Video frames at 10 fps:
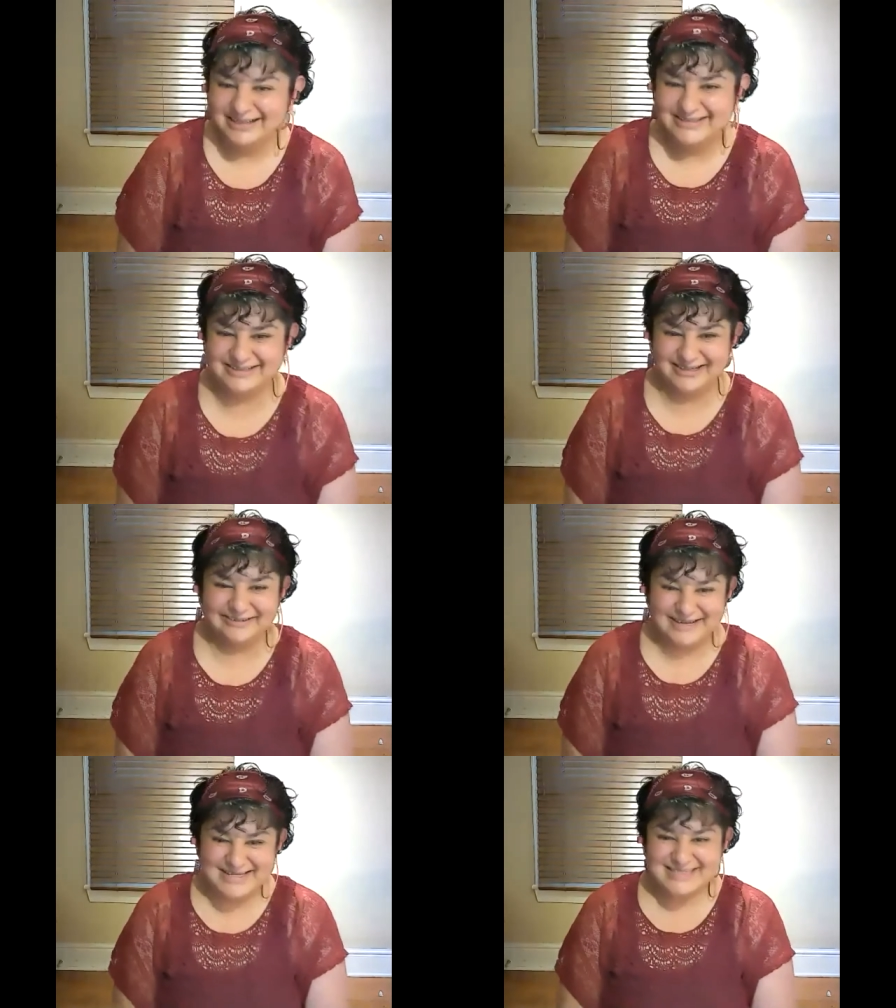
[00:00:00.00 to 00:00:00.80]

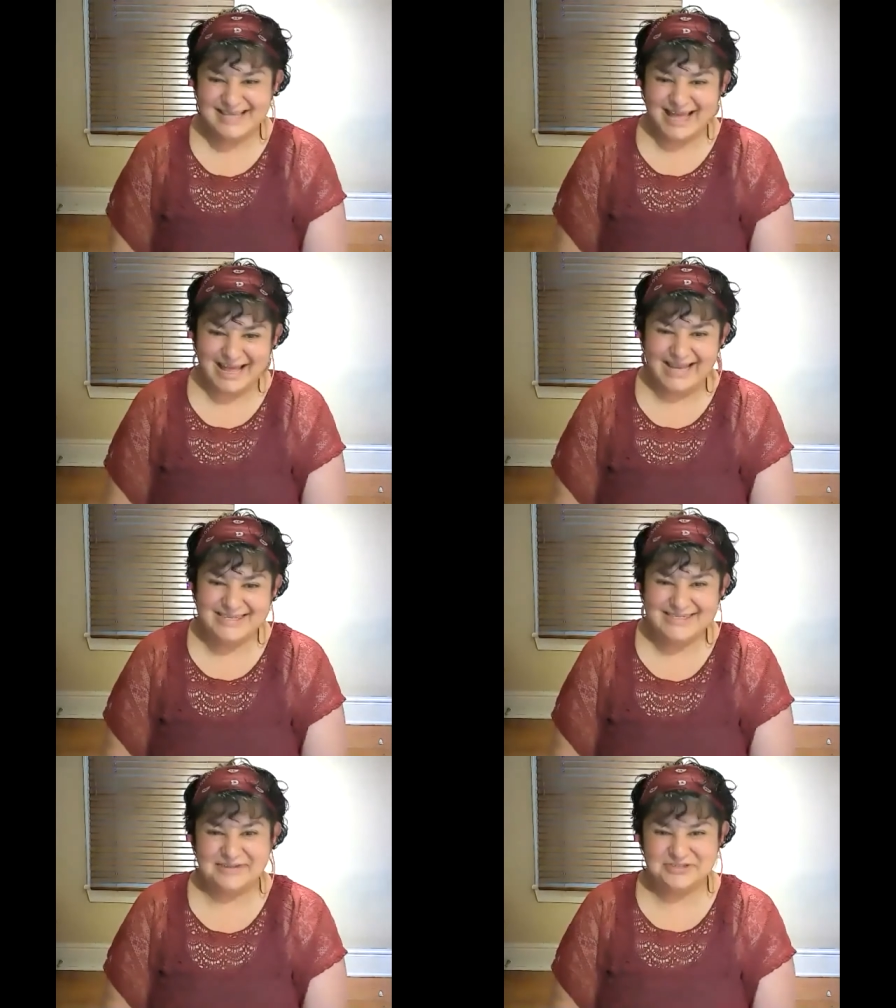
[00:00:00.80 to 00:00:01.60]
So it
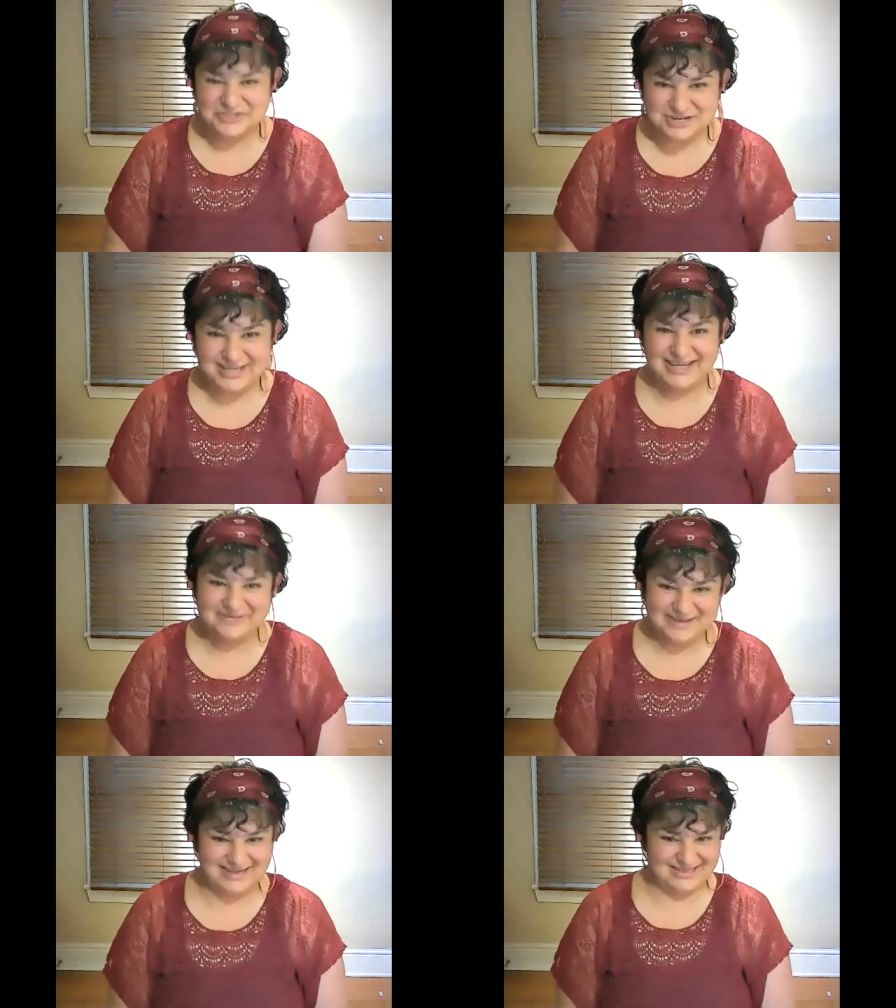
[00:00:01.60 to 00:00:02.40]
sounds tricky,
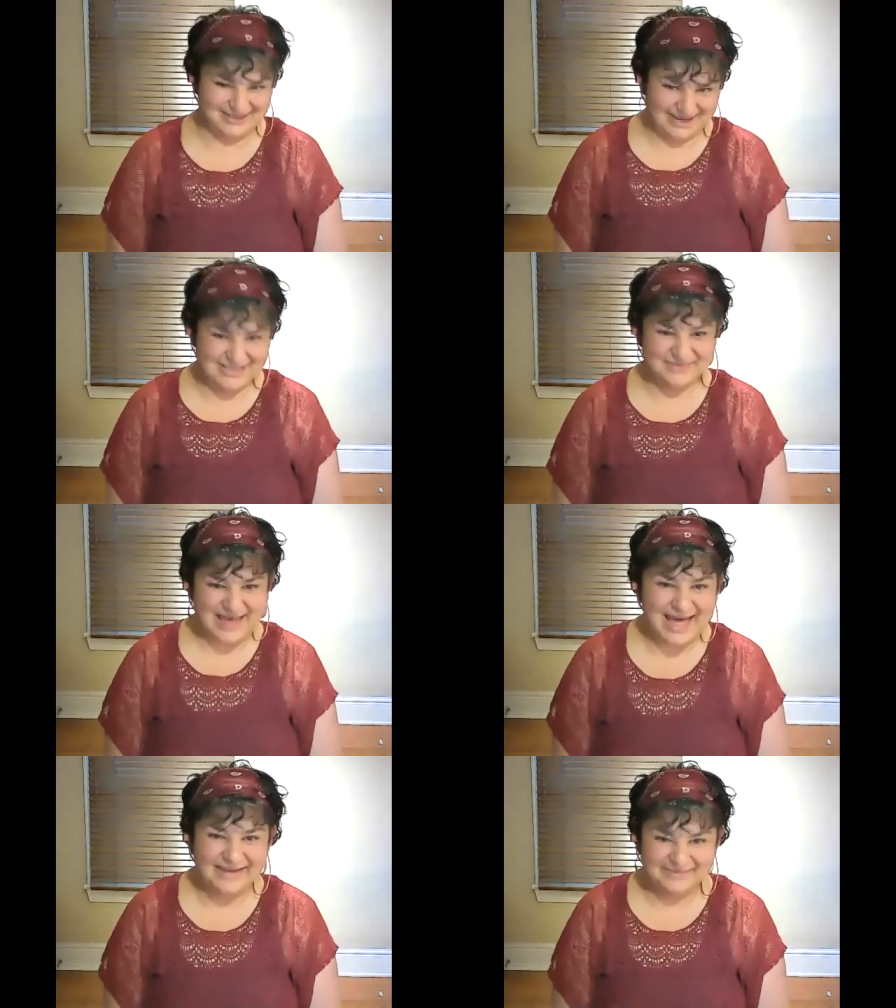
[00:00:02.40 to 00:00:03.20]
but it's not as
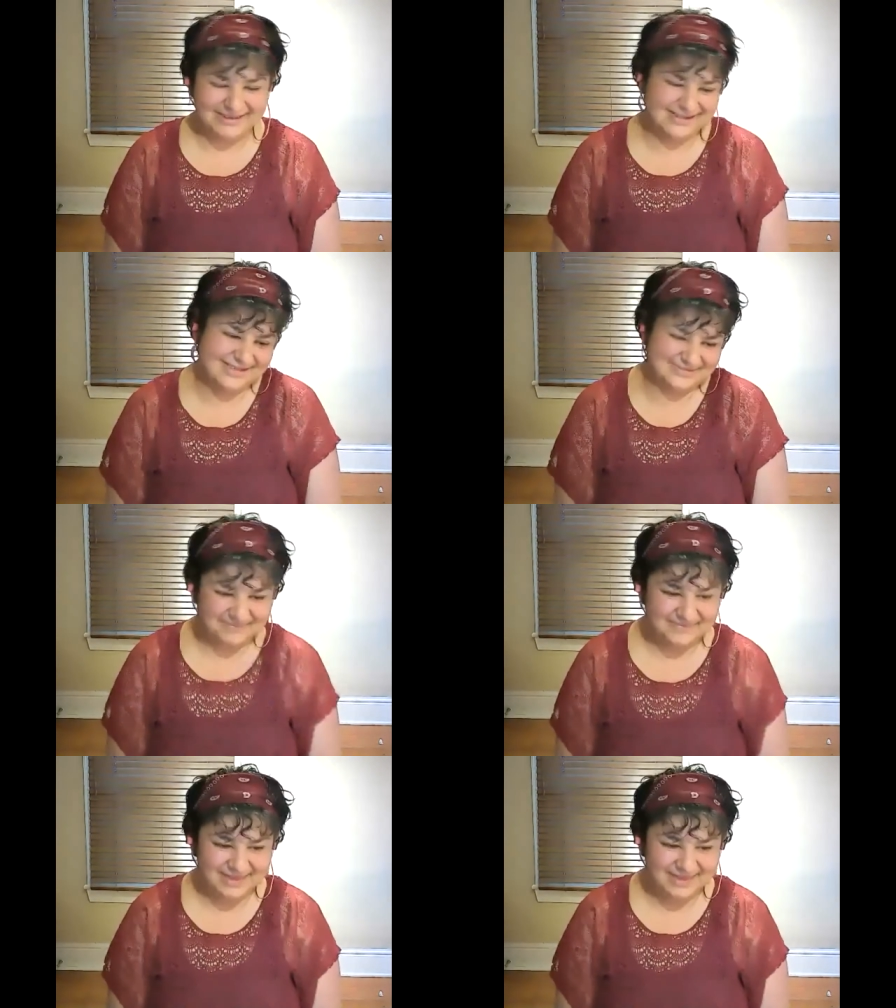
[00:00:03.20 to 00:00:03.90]
bad because,